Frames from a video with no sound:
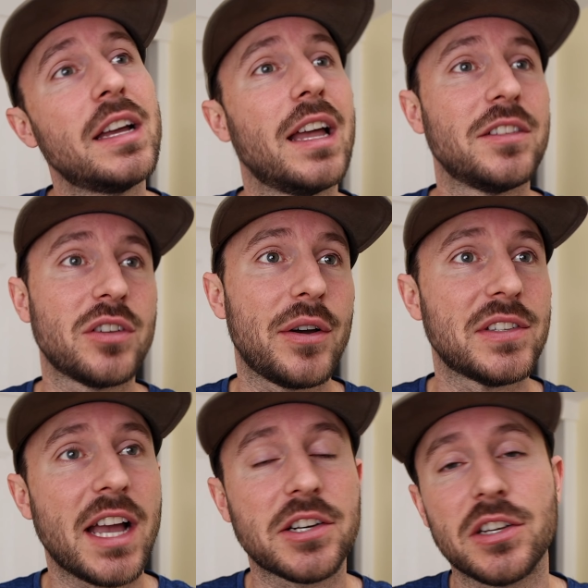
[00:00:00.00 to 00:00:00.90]
and so I was
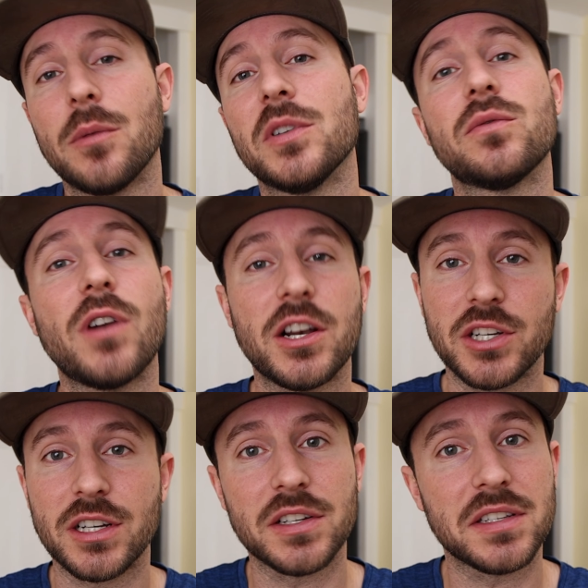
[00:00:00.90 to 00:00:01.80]
actually almost
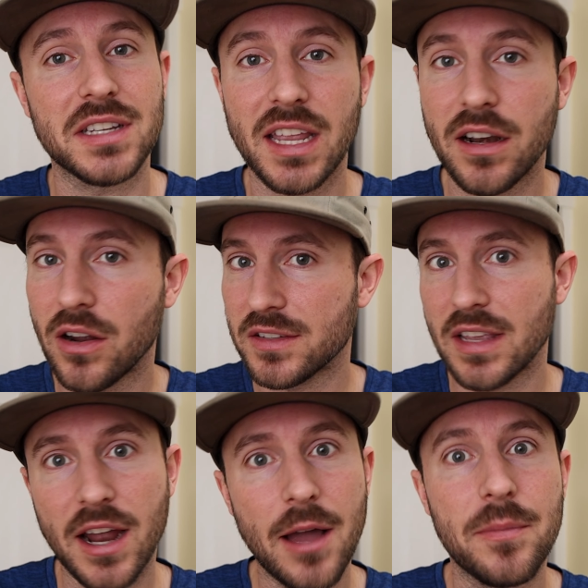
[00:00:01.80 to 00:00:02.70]
rushing just to get
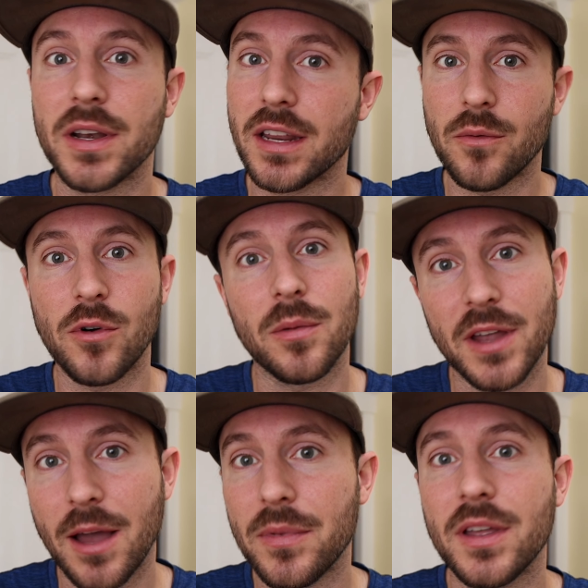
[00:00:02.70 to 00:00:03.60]
set up and get warmed
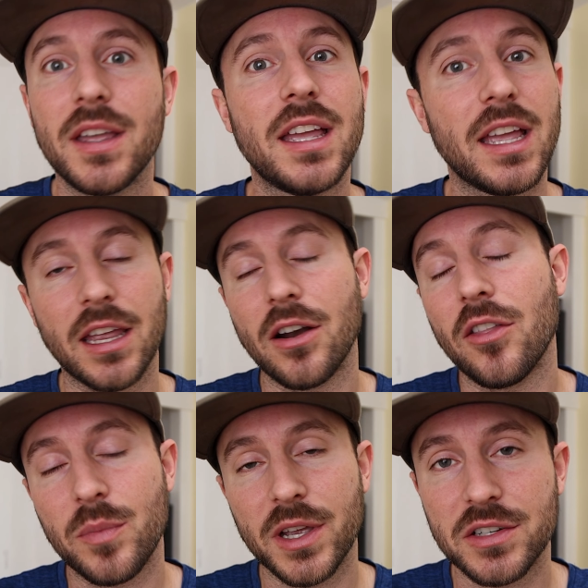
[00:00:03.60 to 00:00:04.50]
up and get all
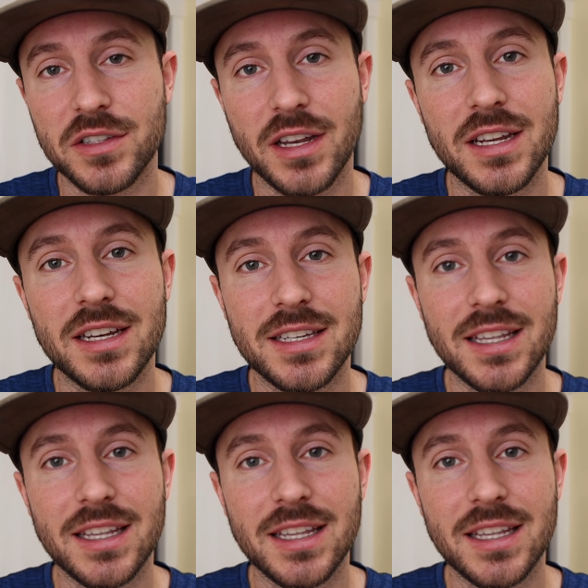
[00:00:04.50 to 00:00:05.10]
the pictures I needed to